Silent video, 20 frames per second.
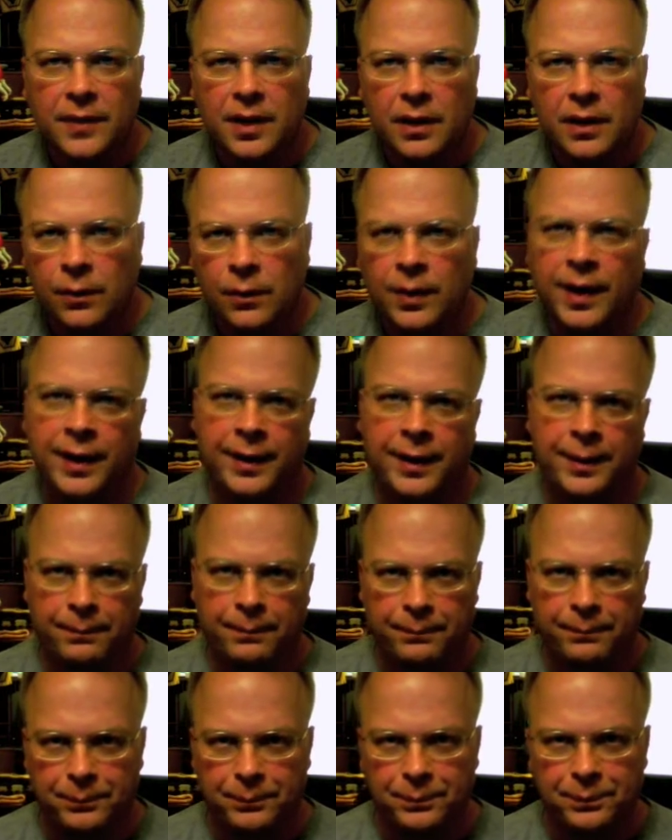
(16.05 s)
Okay,
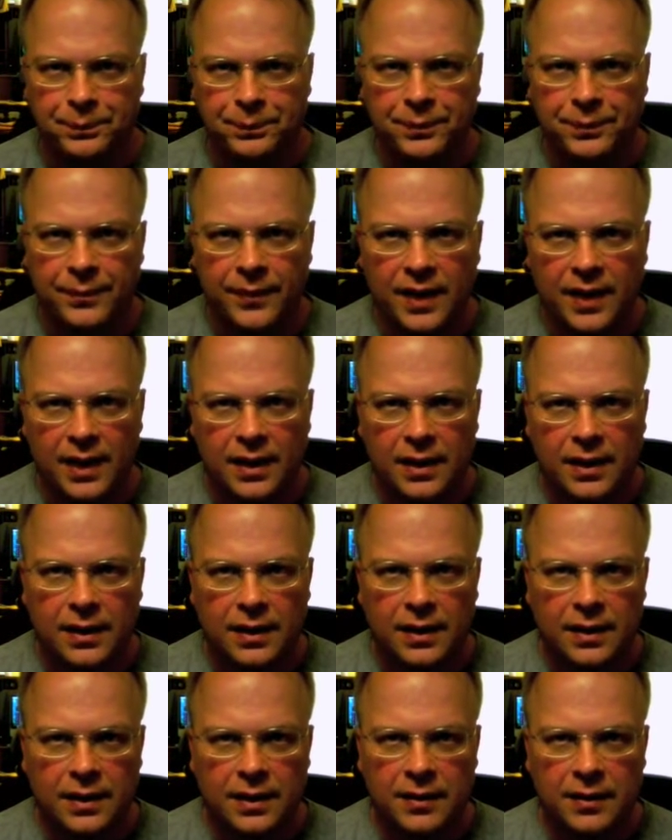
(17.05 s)

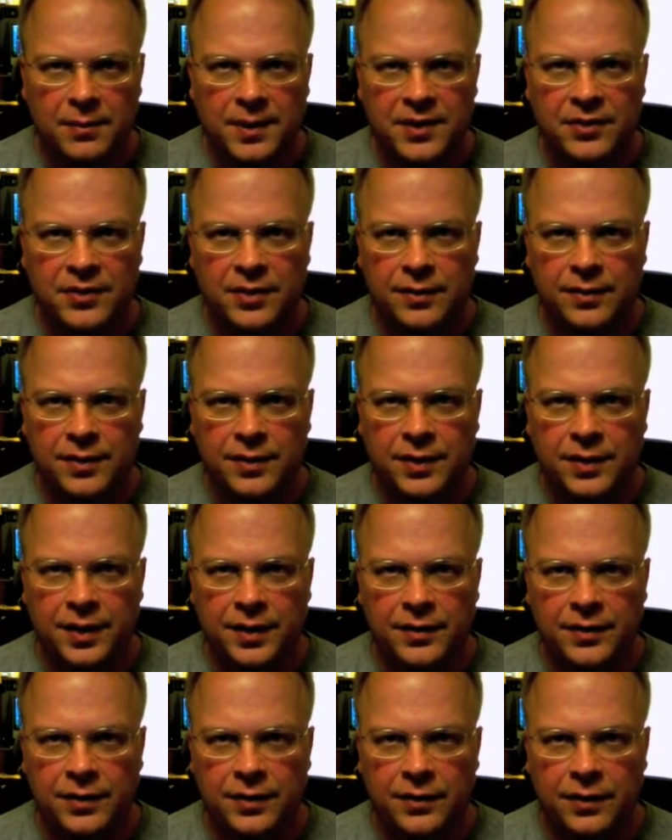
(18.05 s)
I've made several
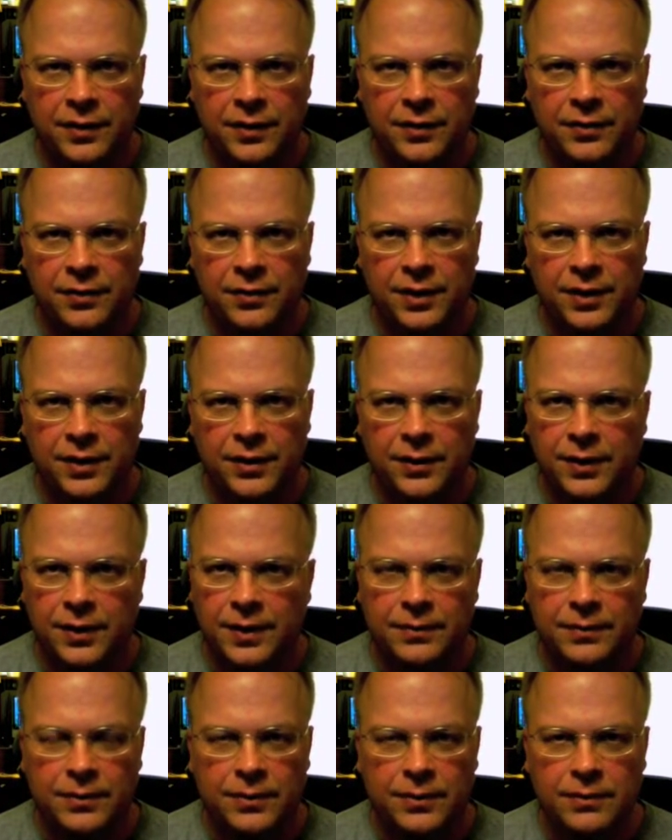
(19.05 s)
takes of this video
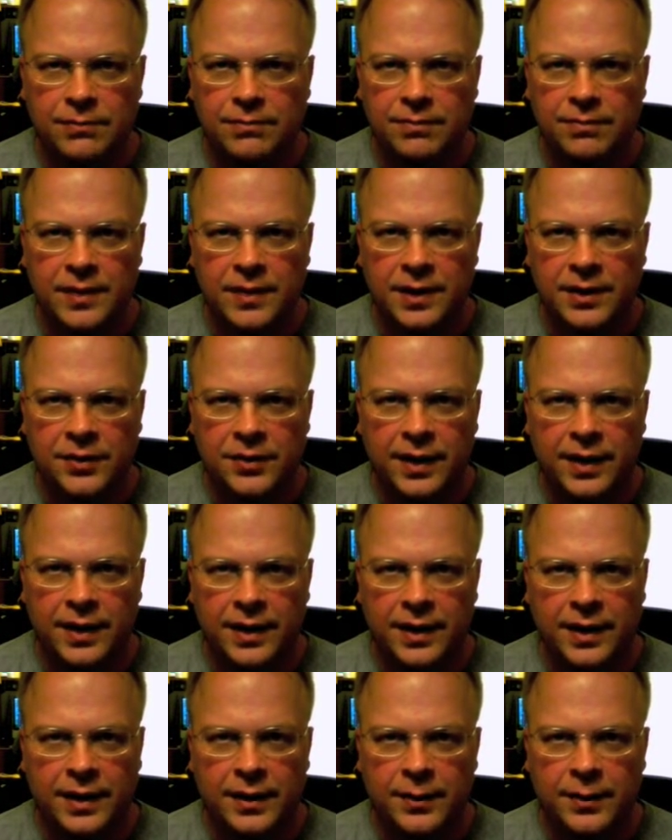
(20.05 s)
and I just
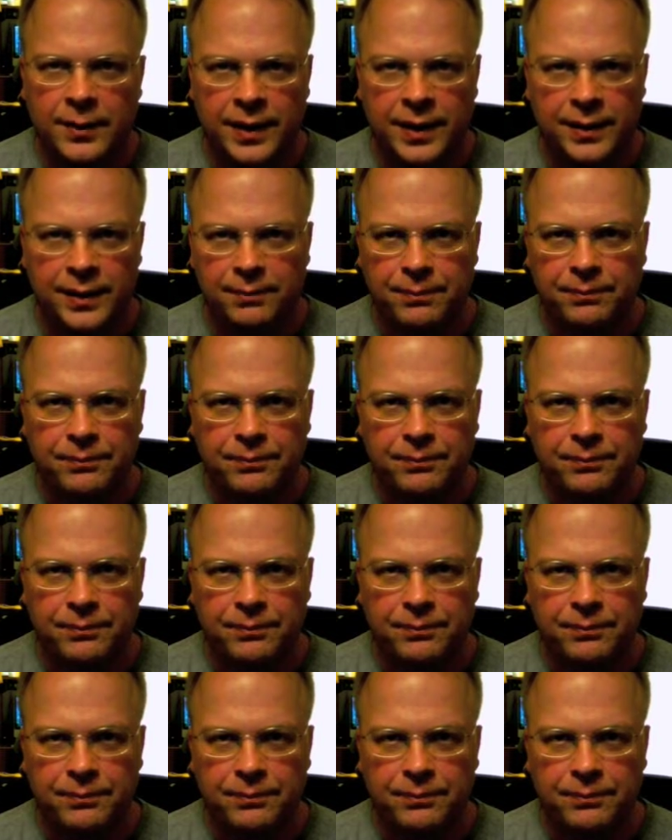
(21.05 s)
can't get it right.